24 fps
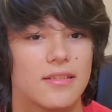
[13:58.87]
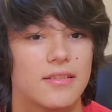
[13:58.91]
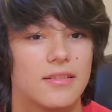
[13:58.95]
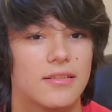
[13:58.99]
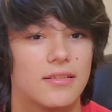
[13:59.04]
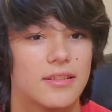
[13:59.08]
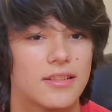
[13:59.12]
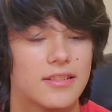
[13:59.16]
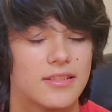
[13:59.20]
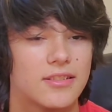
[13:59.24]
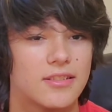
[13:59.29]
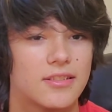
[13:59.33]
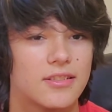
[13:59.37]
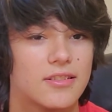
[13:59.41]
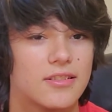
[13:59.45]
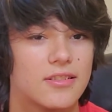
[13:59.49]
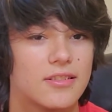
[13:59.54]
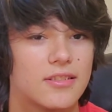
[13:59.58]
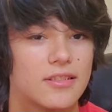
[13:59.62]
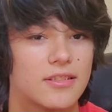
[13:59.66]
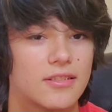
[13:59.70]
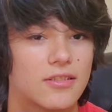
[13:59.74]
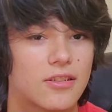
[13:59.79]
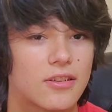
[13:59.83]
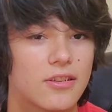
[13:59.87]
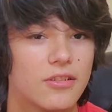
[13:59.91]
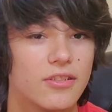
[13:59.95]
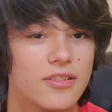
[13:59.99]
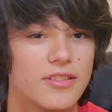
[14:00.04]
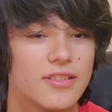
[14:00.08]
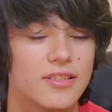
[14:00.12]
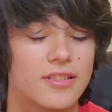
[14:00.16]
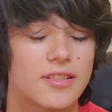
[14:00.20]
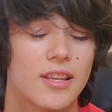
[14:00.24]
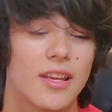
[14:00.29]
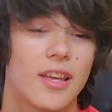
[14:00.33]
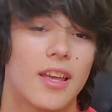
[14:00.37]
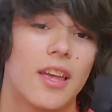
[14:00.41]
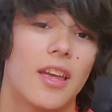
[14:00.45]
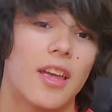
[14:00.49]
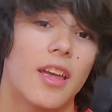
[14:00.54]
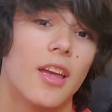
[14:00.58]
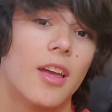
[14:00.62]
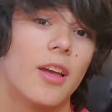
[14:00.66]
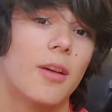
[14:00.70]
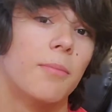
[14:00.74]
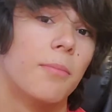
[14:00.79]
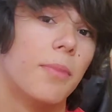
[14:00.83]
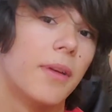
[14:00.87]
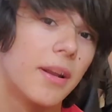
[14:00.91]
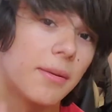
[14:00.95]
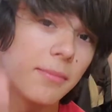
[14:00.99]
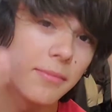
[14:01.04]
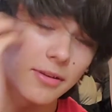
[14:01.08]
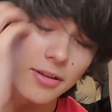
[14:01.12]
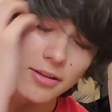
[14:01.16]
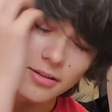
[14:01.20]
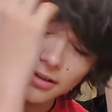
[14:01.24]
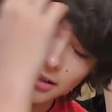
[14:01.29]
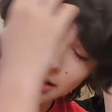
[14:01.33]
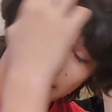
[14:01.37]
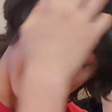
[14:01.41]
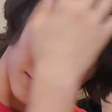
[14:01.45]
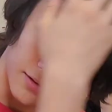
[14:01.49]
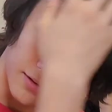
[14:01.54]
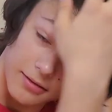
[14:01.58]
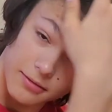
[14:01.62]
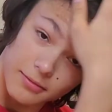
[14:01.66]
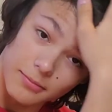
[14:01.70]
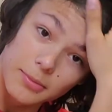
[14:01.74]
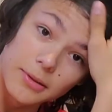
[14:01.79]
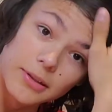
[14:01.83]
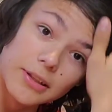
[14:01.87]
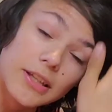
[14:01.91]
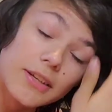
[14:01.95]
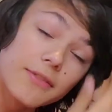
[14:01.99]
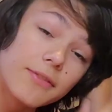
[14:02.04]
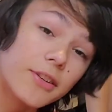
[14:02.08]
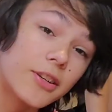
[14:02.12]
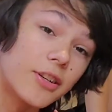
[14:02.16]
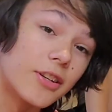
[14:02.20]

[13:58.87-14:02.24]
lizards, and turtles, but I mean, like, believe it or